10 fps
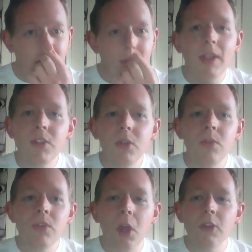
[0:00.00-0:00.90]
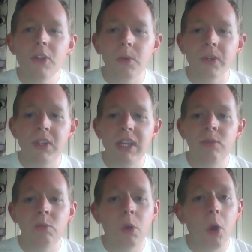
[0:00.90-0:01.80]
But students also
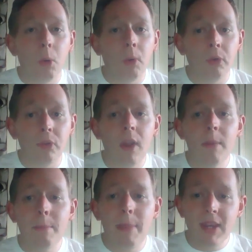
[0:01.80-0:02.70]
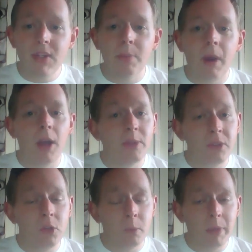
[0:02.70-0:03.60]
received roles based upon the
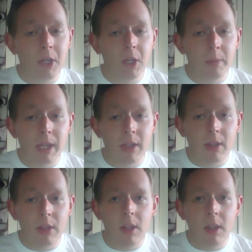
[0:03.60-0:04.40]
feudal pyramid.